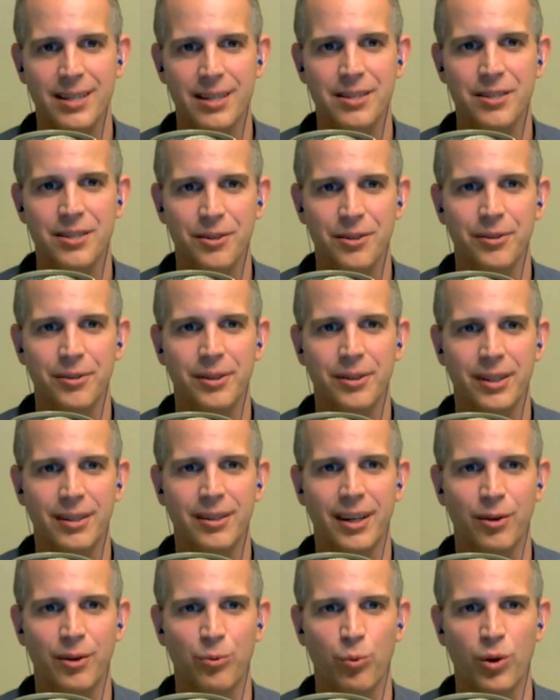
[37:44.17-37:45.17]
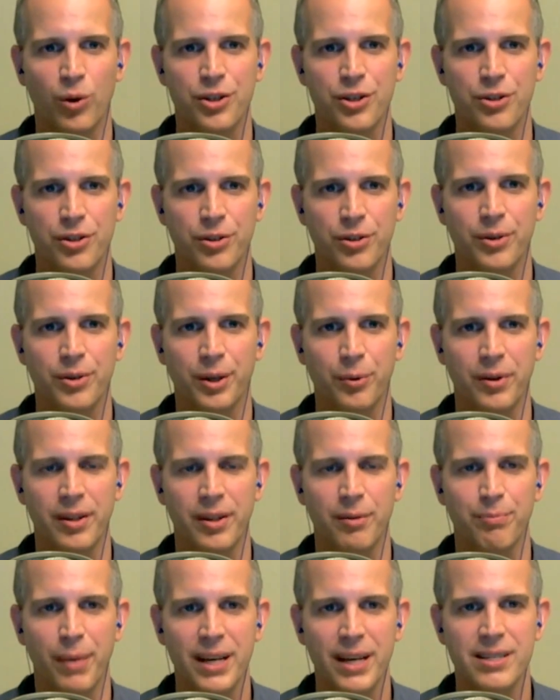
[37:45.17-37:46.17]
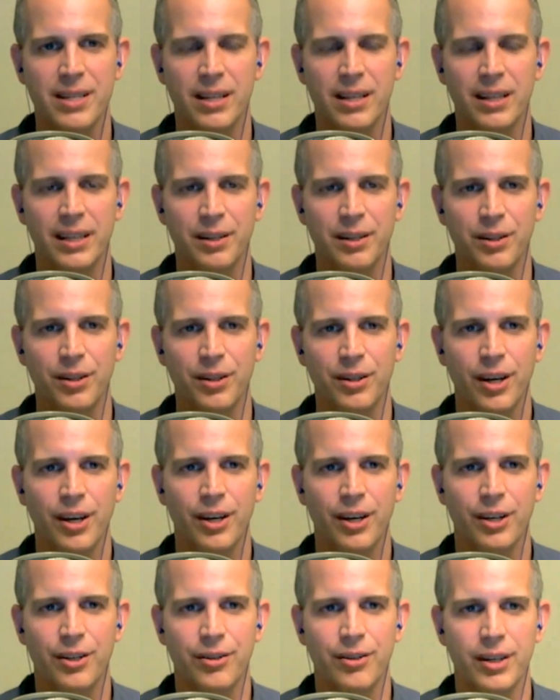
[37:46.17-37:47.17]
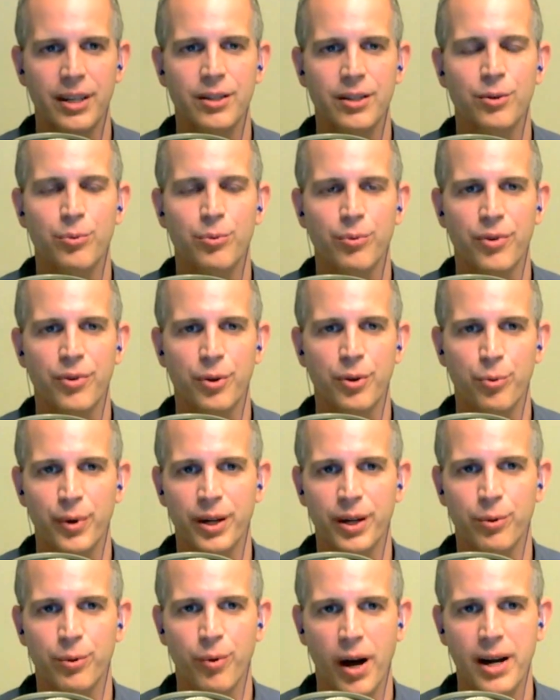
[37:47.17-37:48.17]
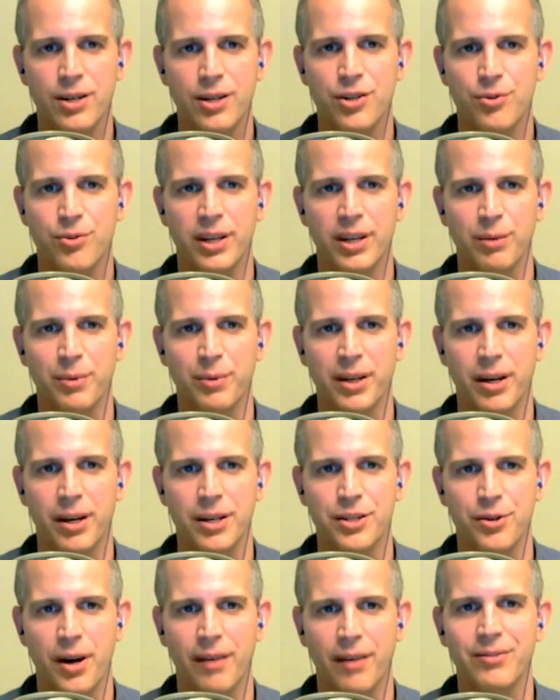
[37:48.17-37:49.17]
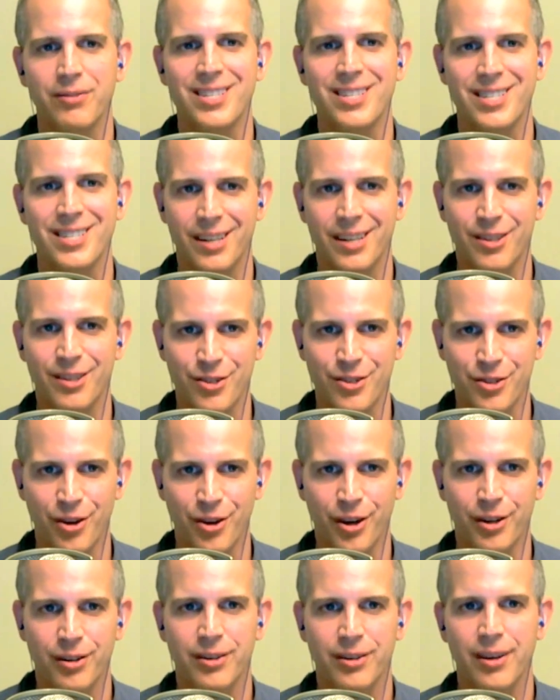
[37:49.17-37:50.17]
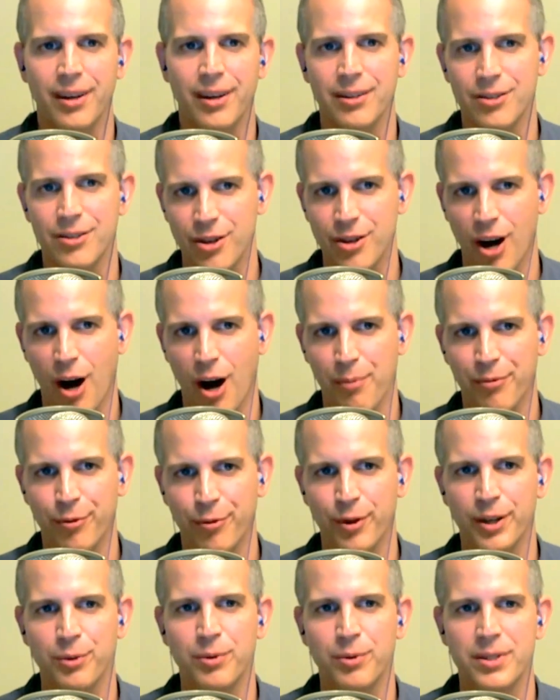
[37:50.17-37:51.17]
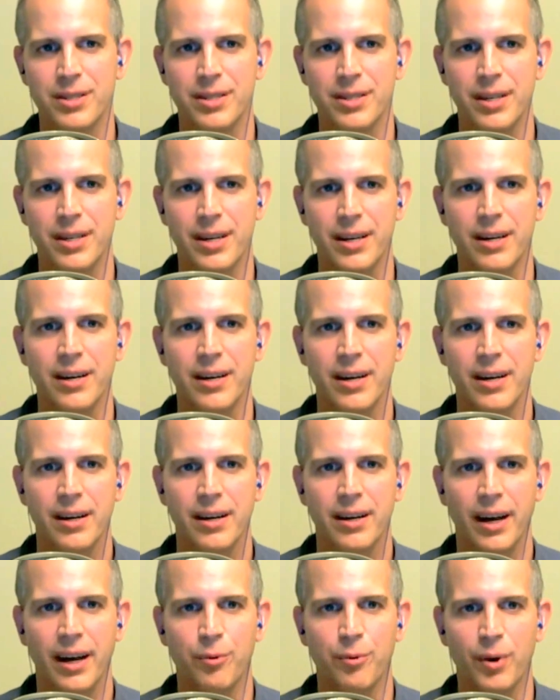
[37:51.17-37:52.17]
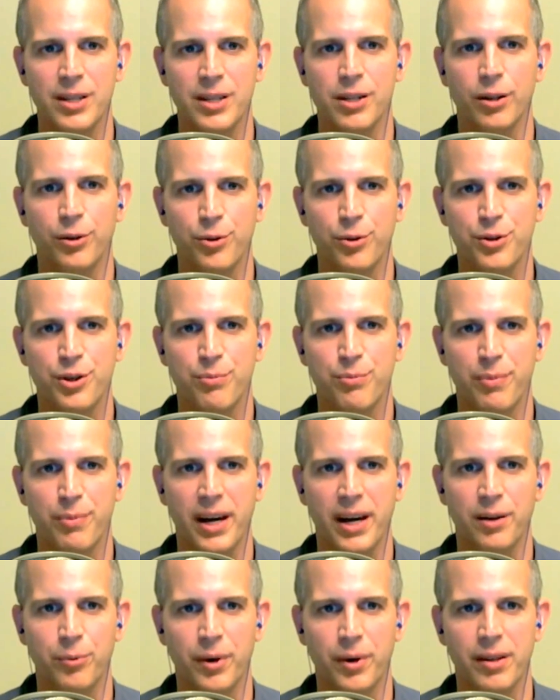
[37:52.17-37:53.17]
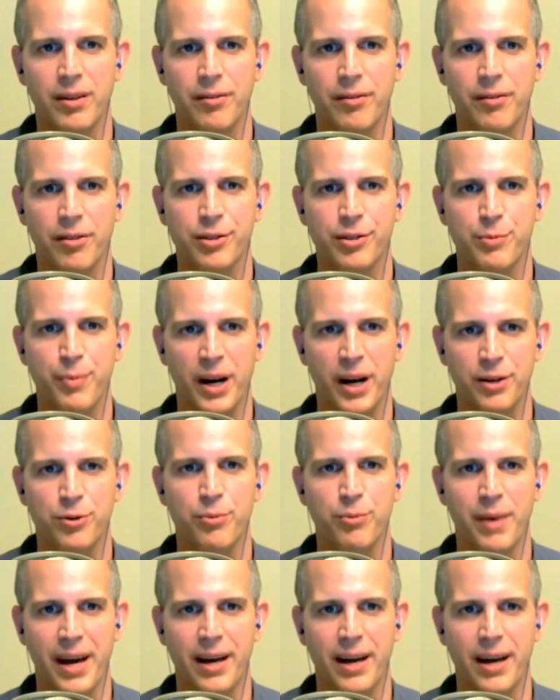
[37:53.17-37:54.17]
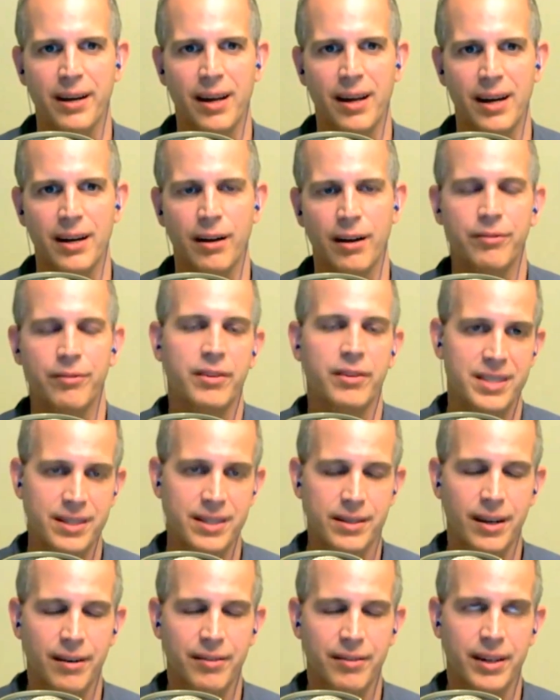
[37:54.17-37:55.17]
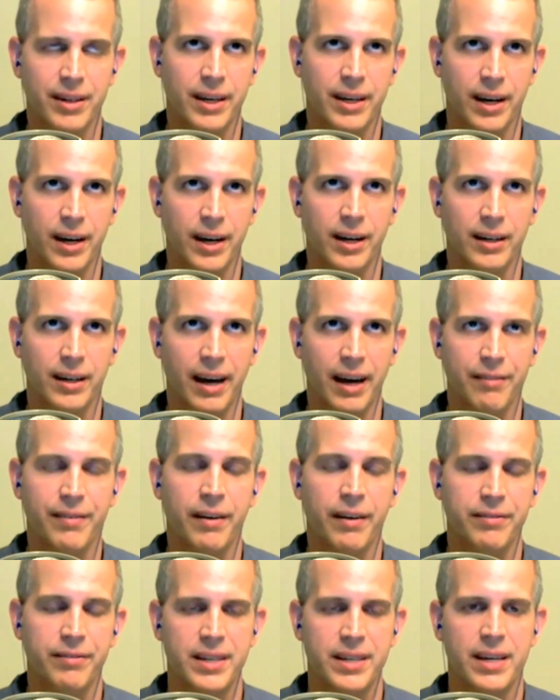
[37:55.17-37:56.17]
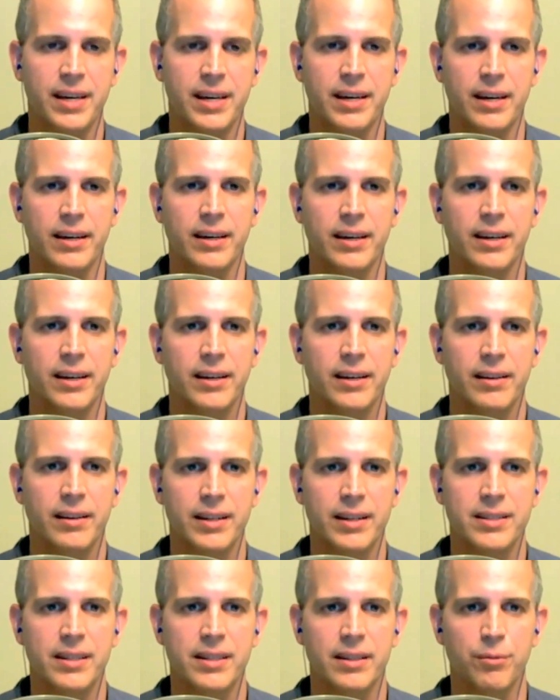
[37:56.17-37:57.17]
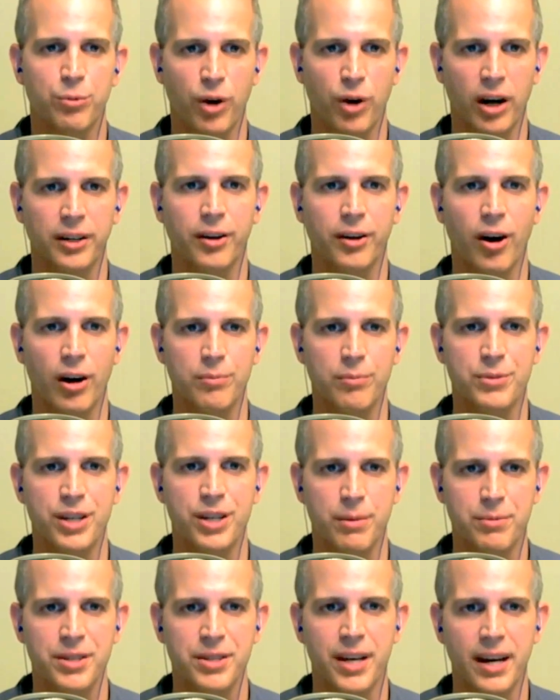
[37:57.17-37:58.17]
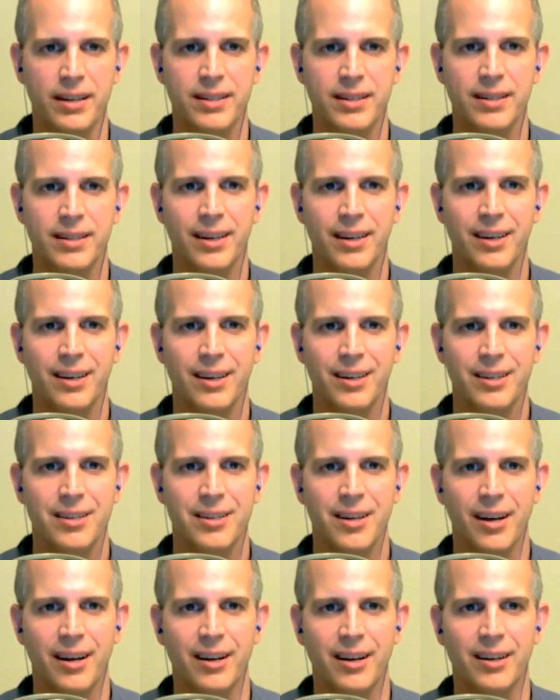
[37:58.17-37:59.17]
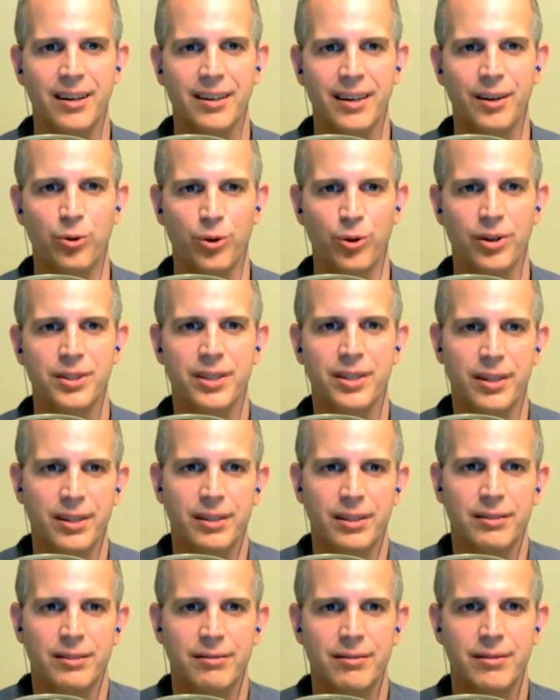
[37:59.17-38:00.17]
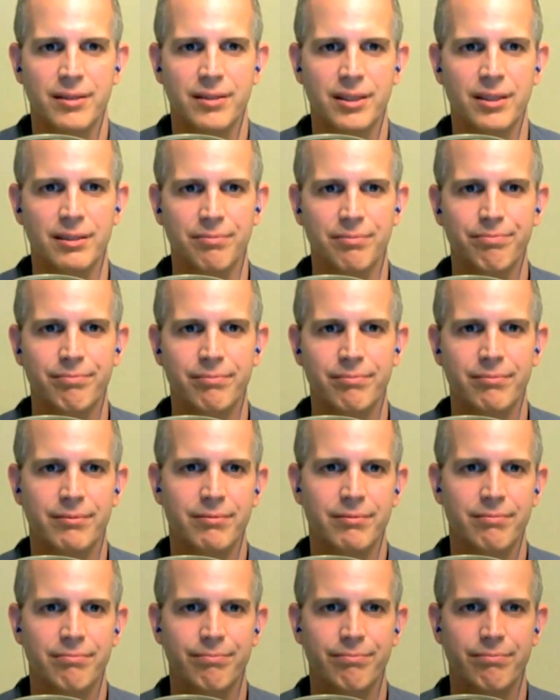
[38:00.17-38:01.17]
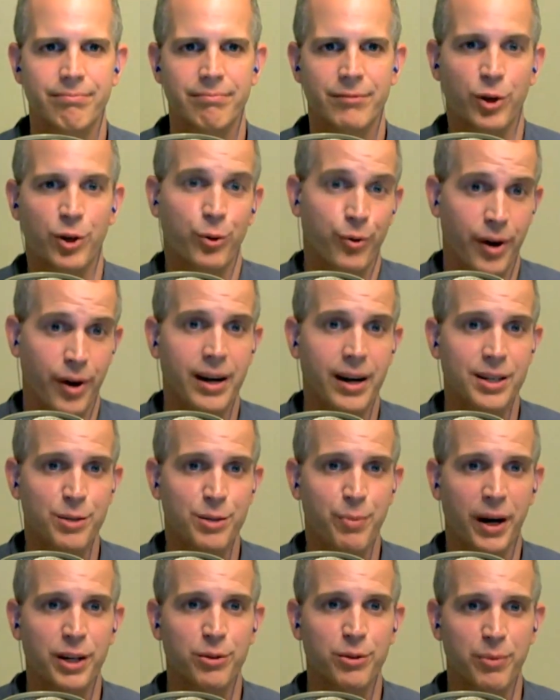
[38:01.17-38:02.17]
to it, and what you're doing with it. And basically, you need the read-write string because you have to set the start and stop frequency and resolution bandwidth of the spectrum analog of the FFT that's in the Broadcom chipset in order to create a spectrum